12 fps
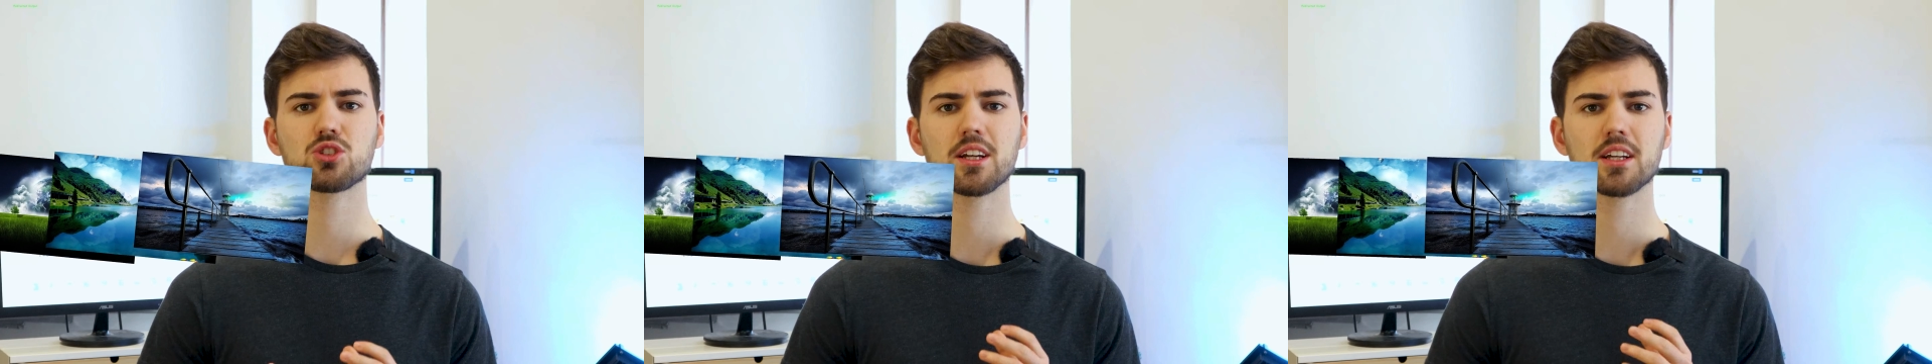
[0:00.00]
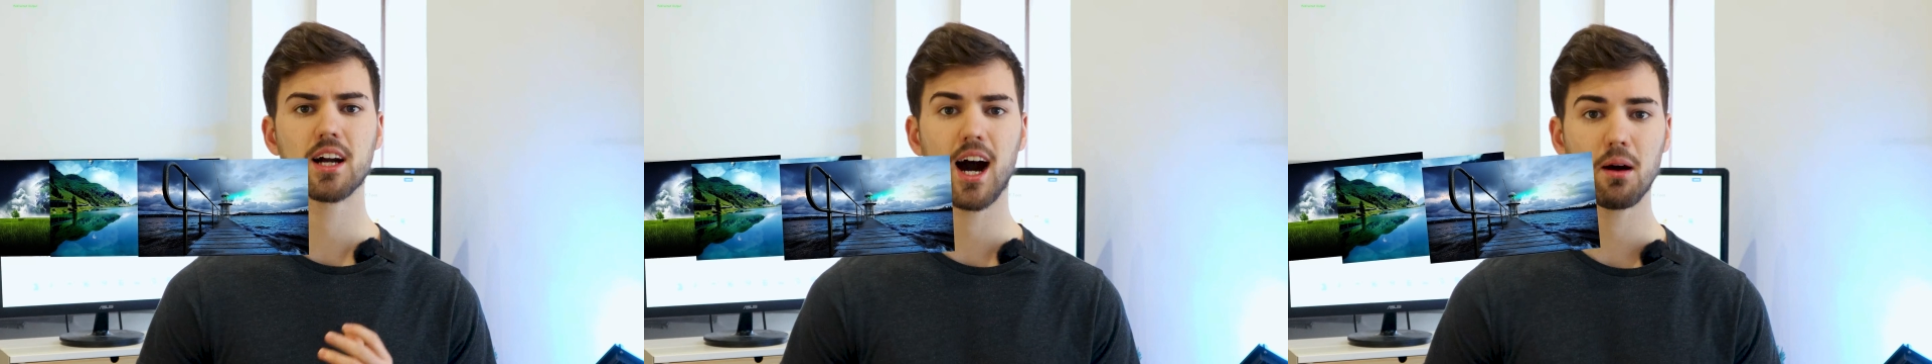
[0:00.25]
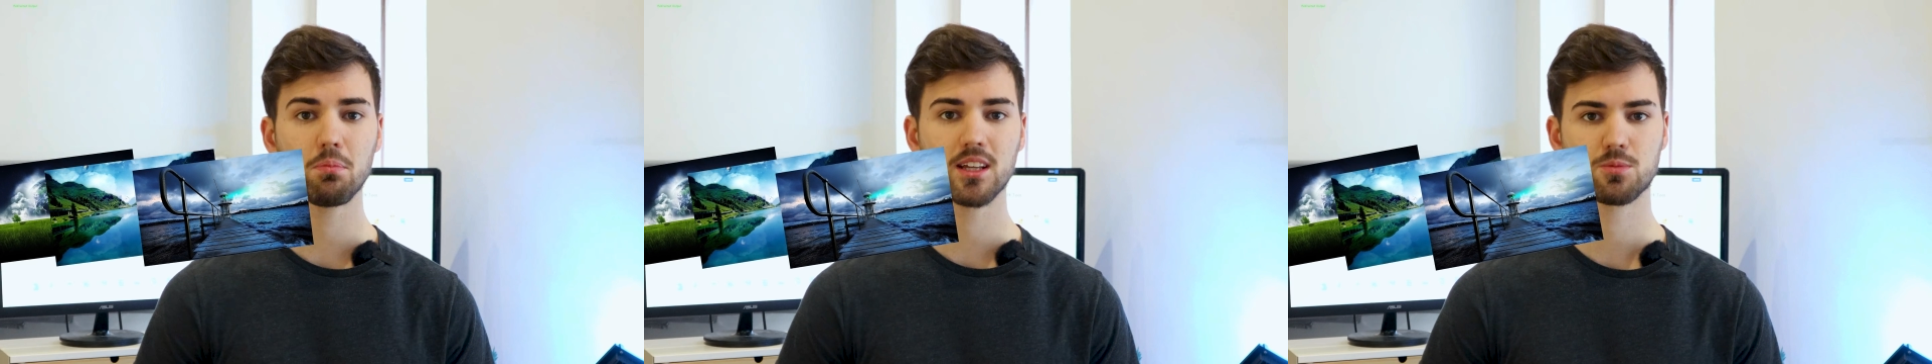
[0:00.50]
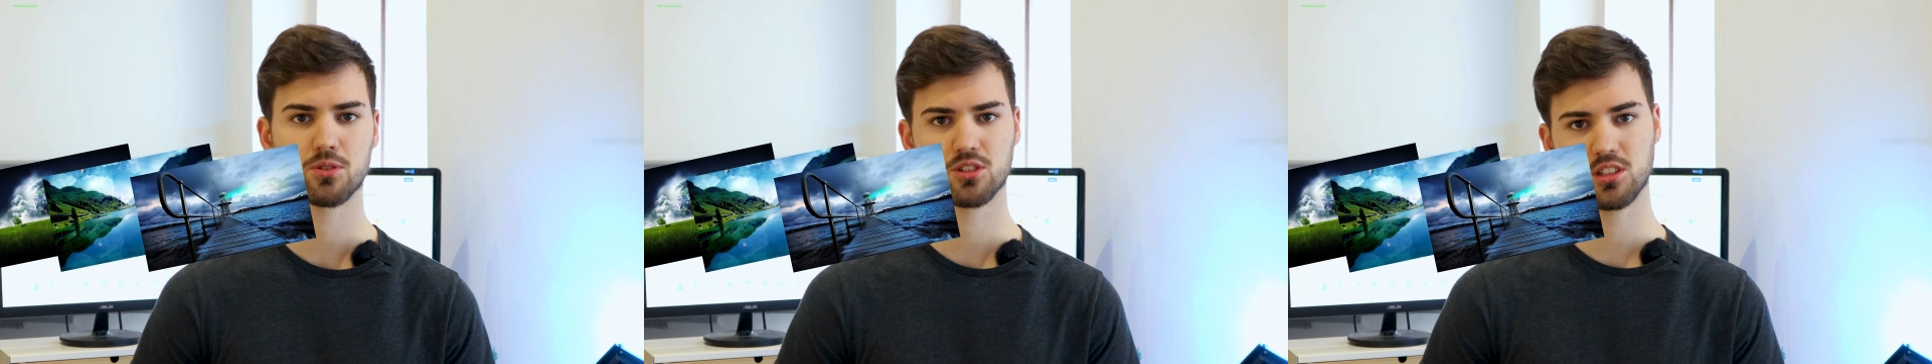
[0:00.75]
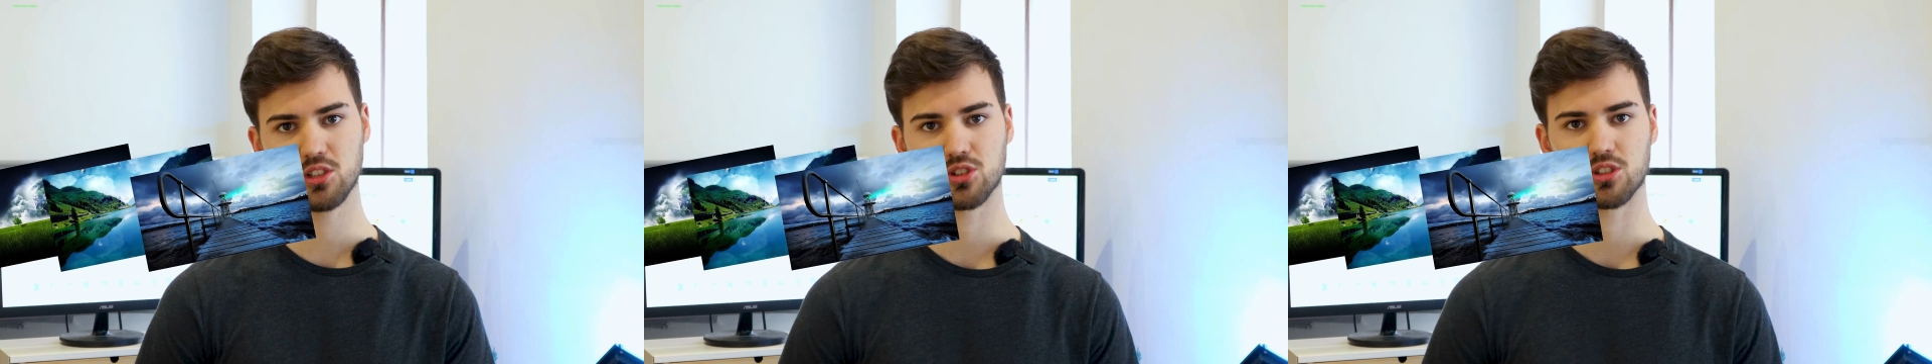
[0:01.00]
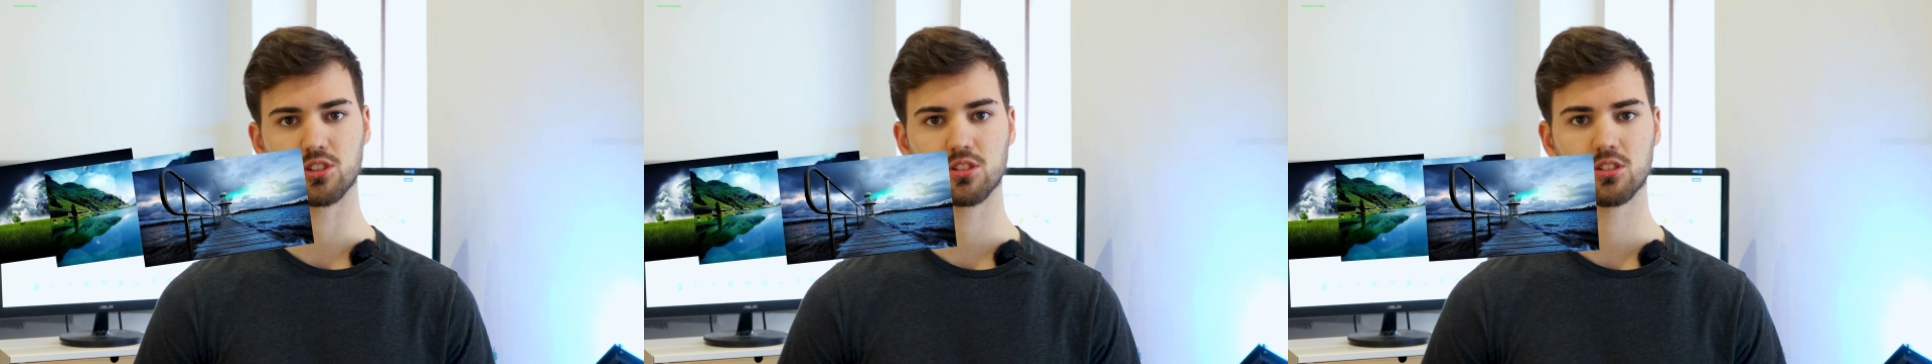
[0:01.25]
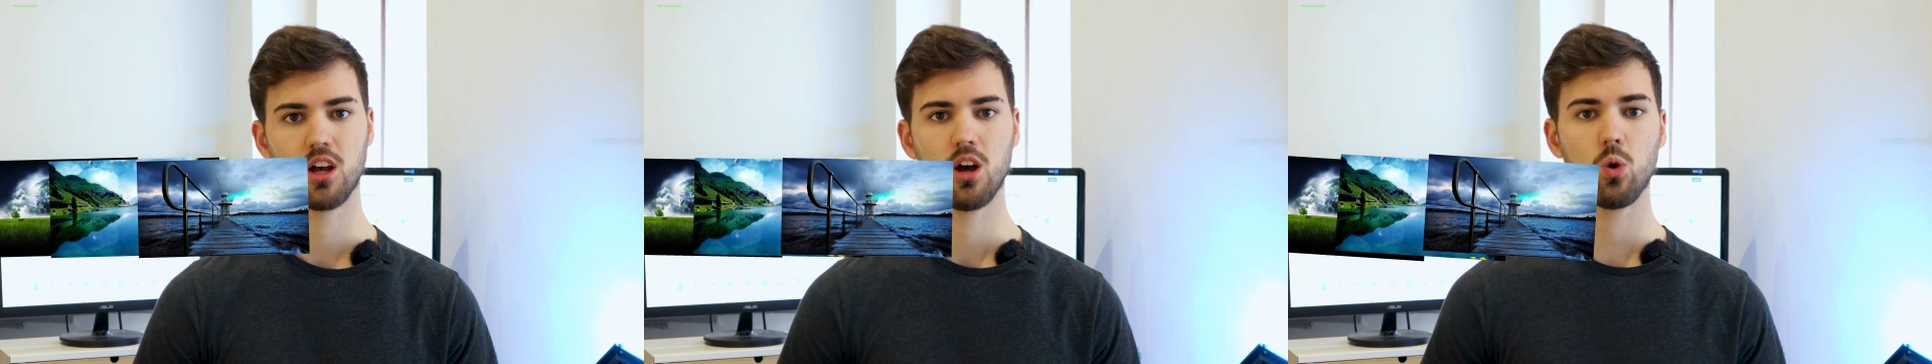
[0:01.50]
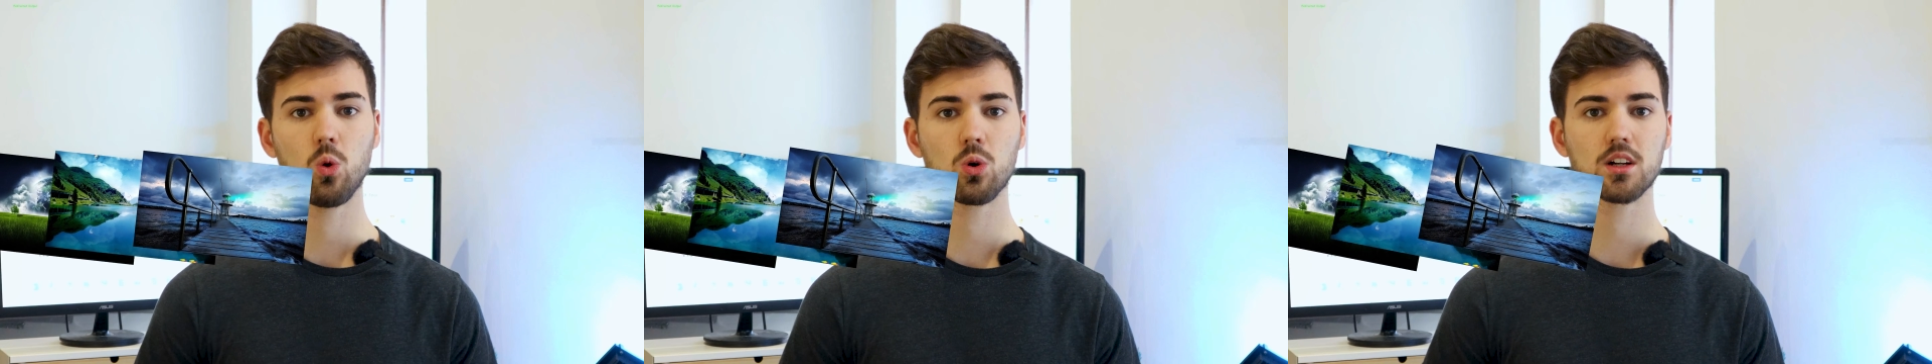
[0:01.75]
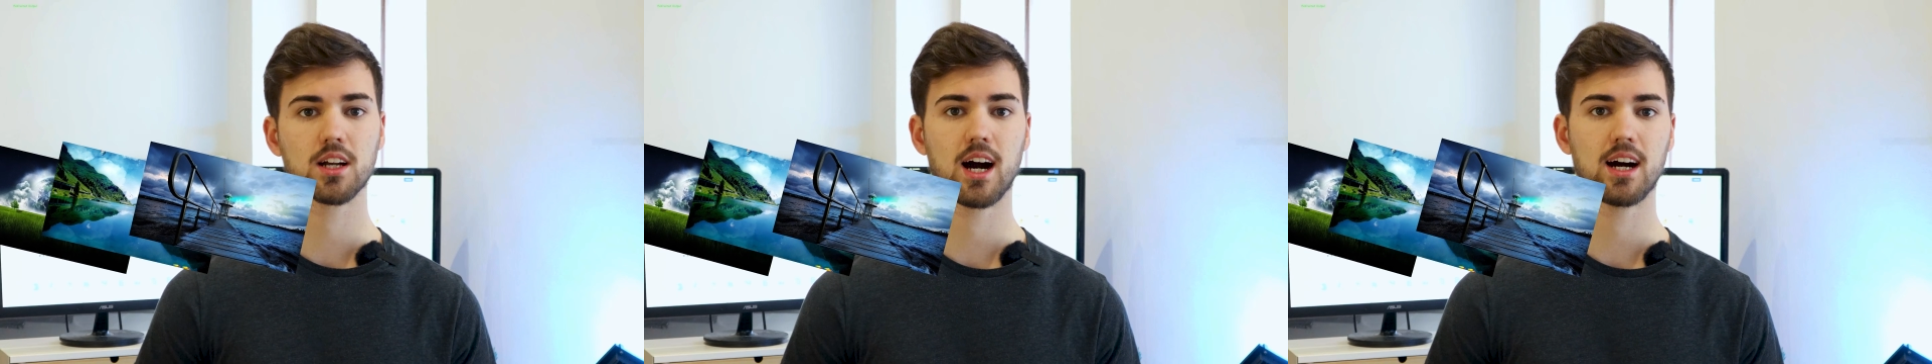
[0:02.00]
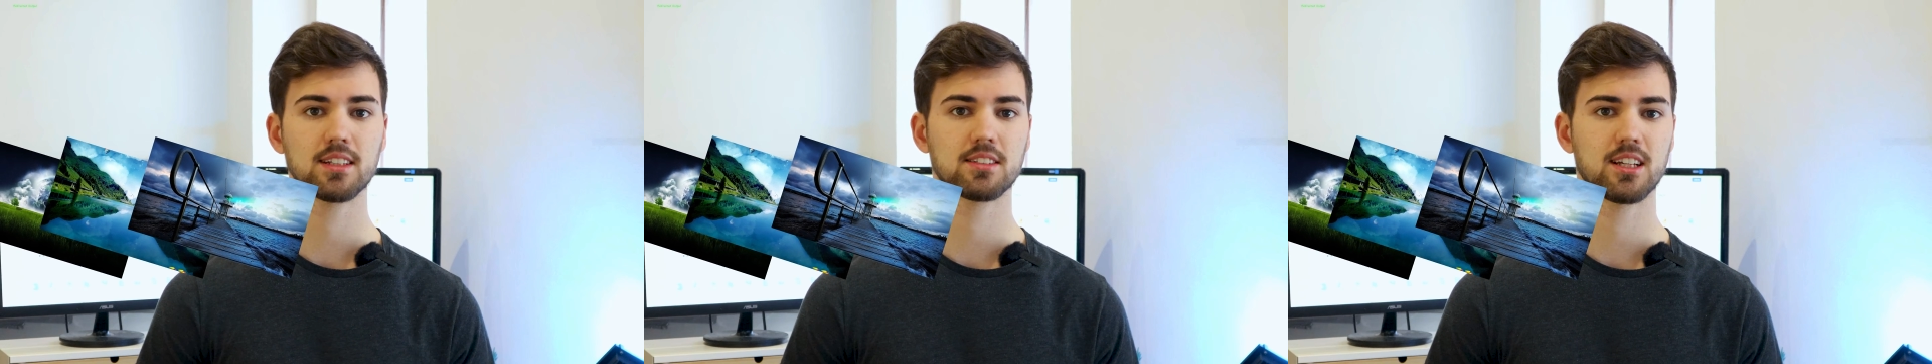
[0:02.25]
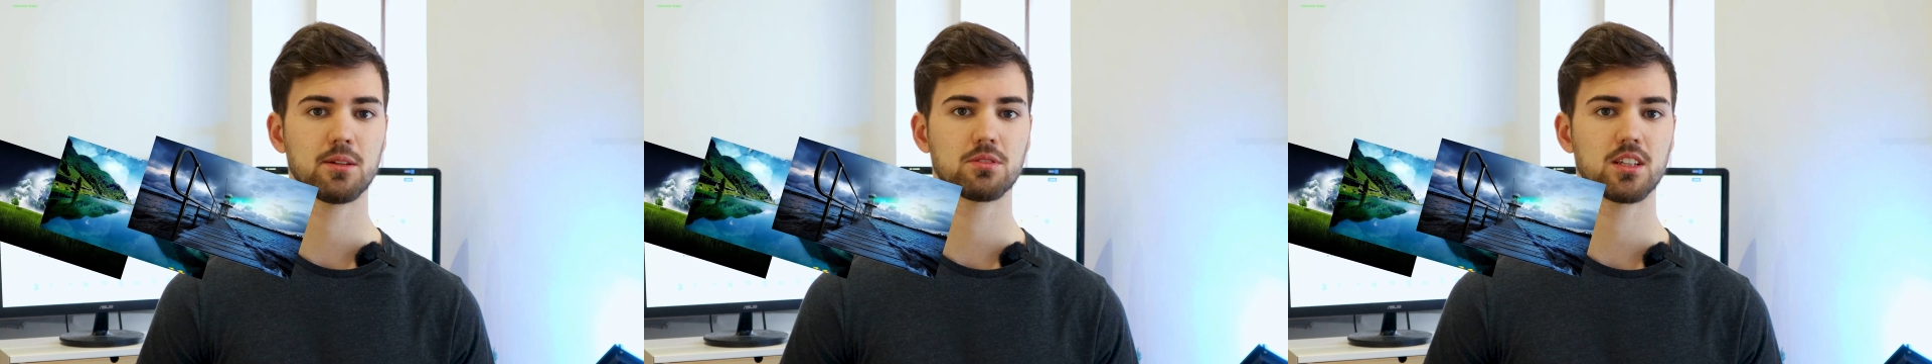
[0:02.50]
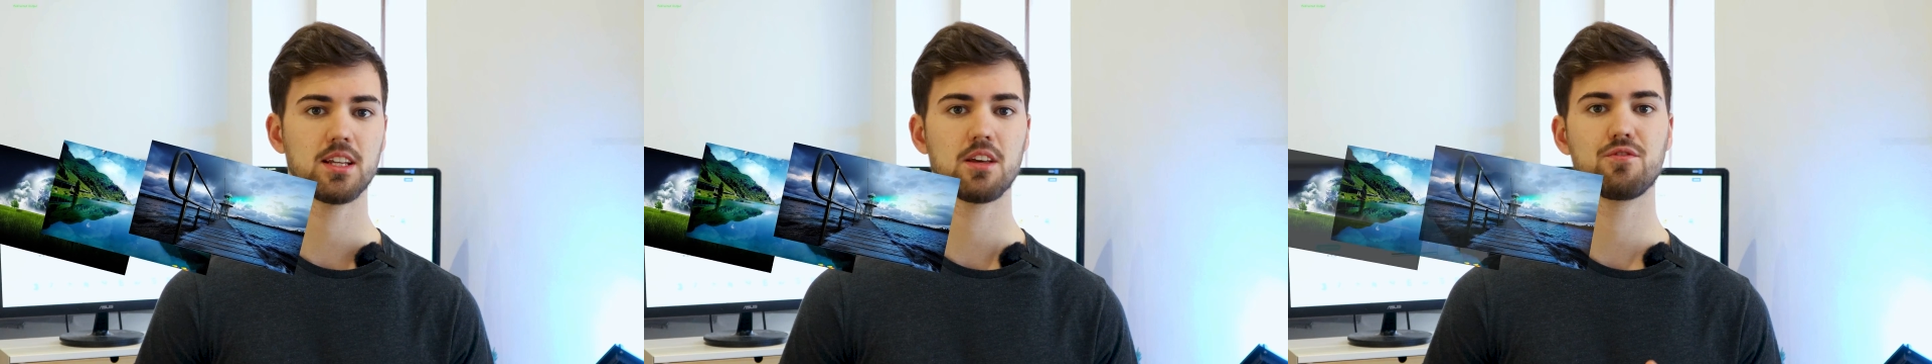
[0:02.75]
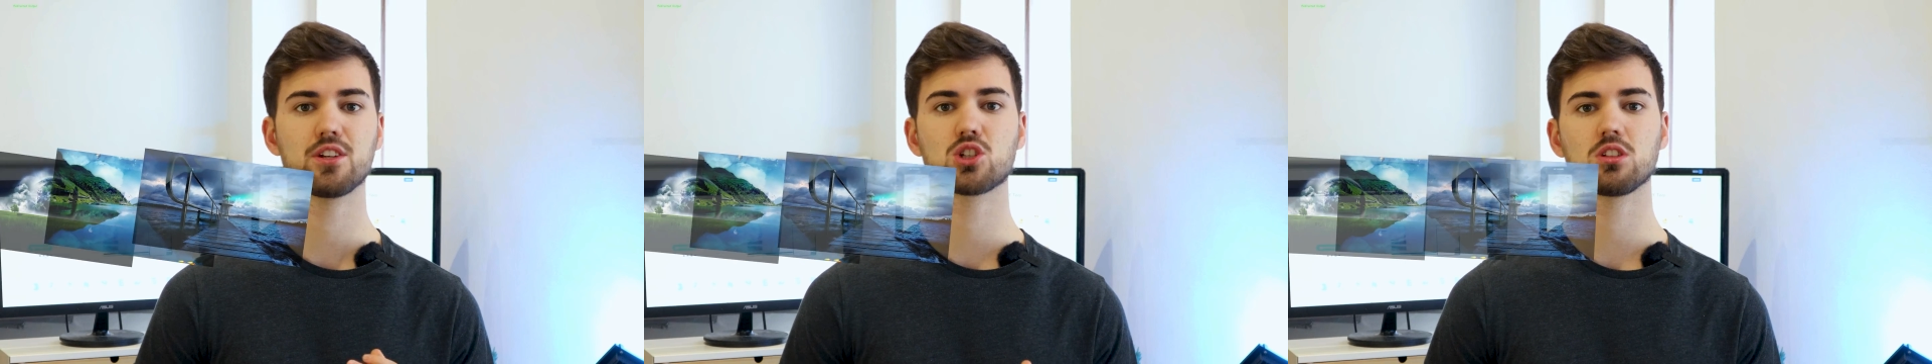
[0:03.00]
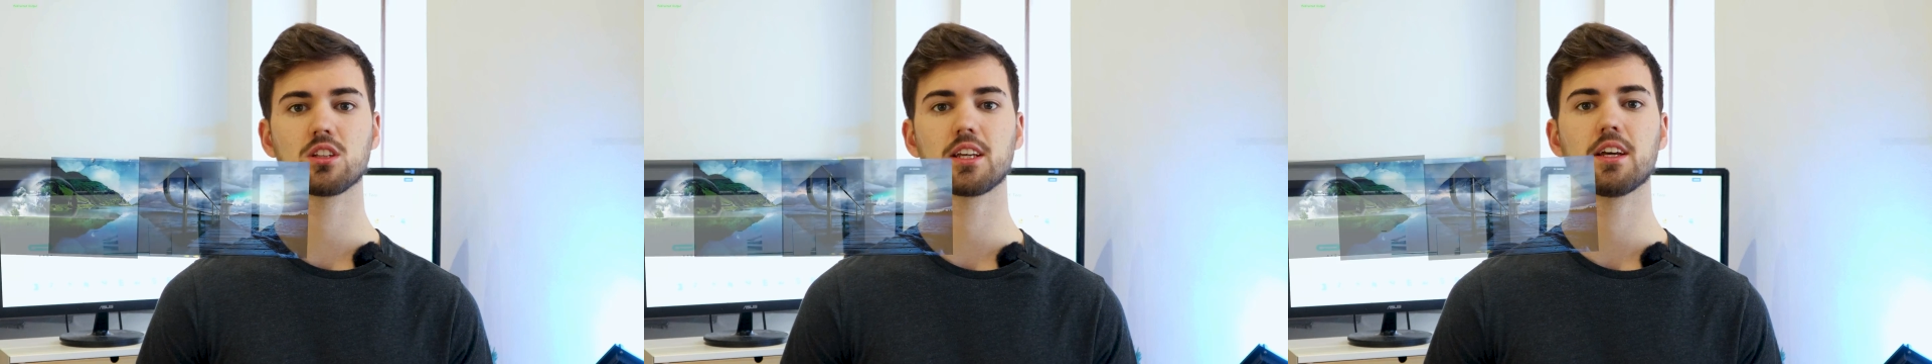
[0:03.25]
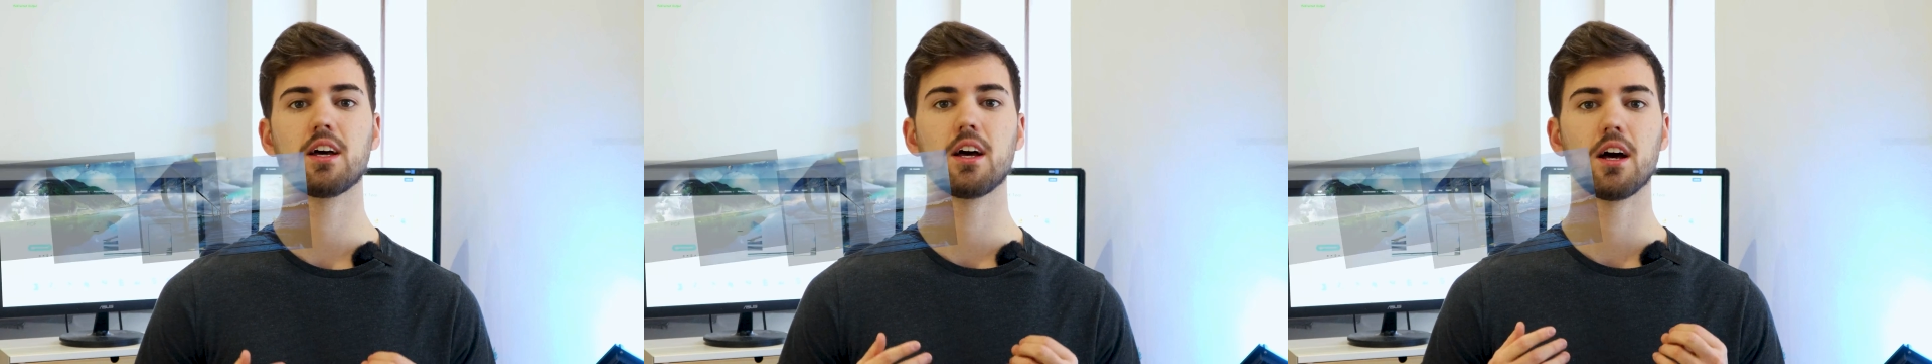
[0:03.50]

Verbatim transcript: complex procedures or concepts in a visually